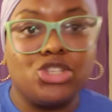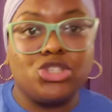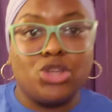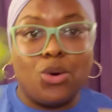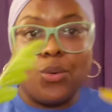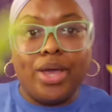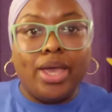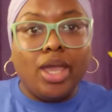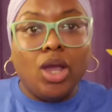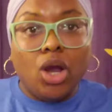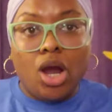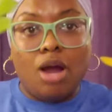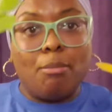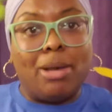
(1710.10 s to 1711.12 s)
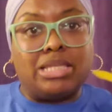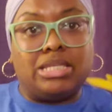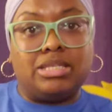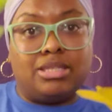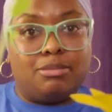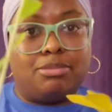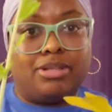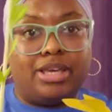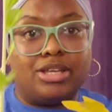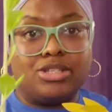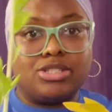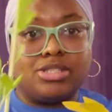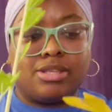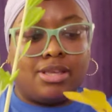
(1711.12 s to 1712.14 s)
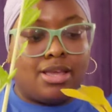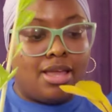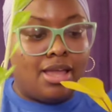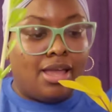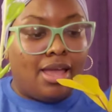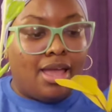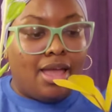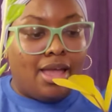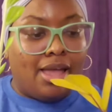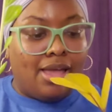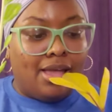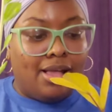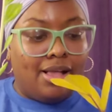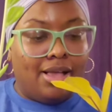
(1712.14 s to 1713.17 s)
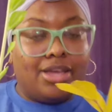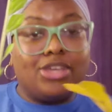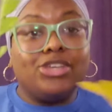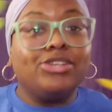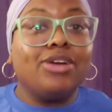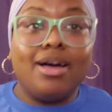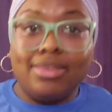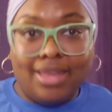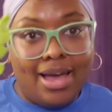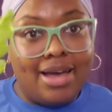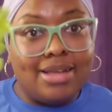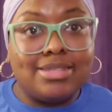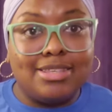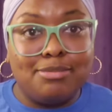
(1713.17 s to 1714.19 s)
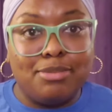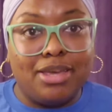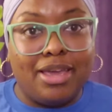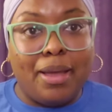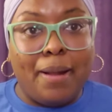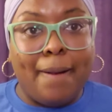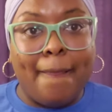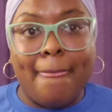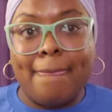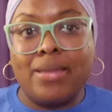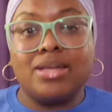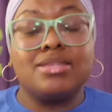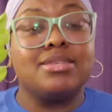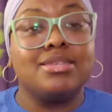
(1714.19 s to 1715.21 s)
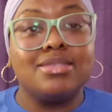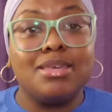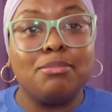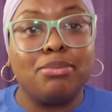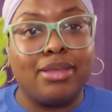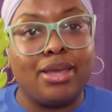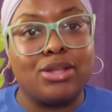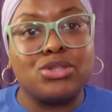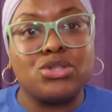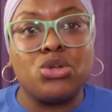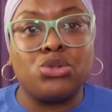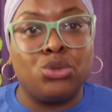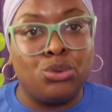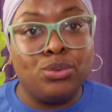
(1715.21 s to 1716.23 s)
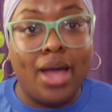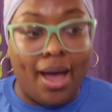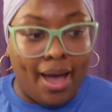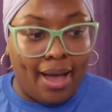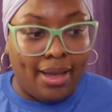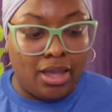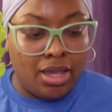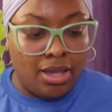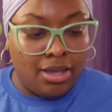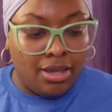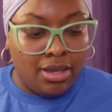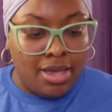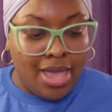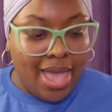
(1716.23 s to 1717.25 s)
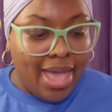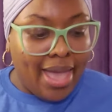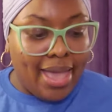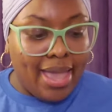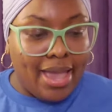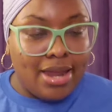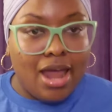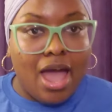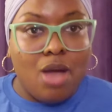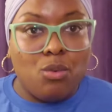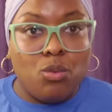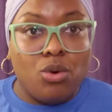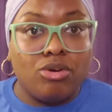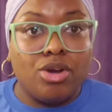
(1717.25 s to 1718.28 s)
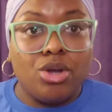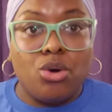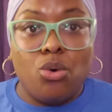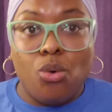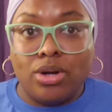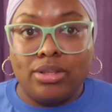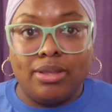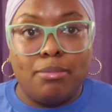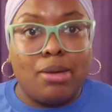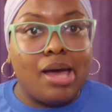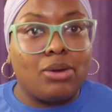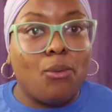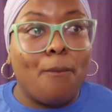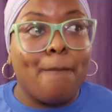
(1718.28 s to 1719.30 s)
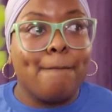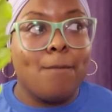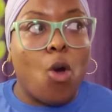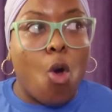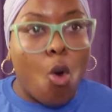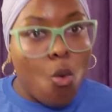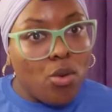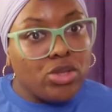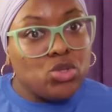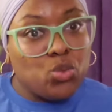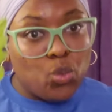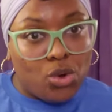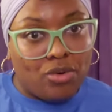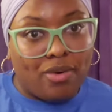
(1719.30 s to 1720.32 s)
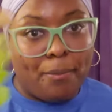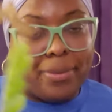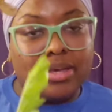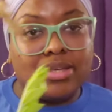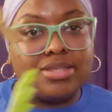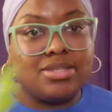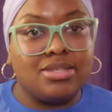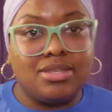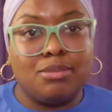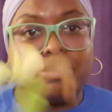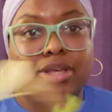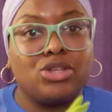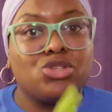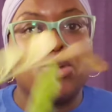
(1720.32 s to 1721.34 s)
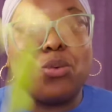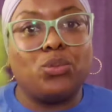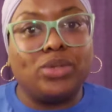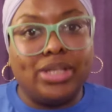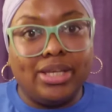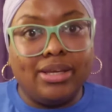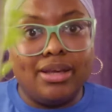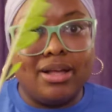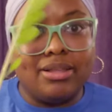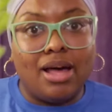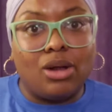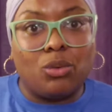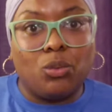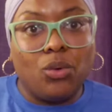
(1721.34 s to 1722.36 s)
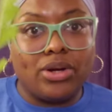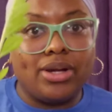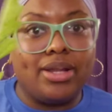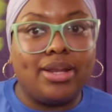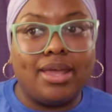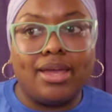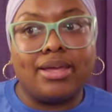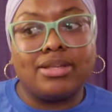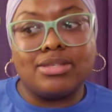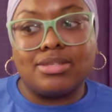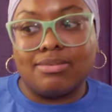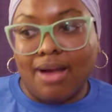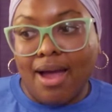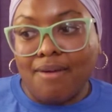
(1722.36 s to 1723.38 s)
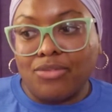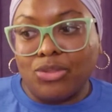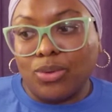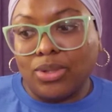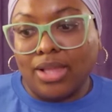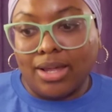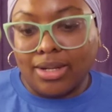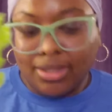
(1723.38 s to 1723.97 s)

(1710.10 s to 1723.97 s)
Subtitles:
so here are my ZZ plants. Y'all lied to me. ZZ plants do die, and I water it accordingly, but I don't always water it because ZZ plants don't need a lot of water and they can survive through a lot of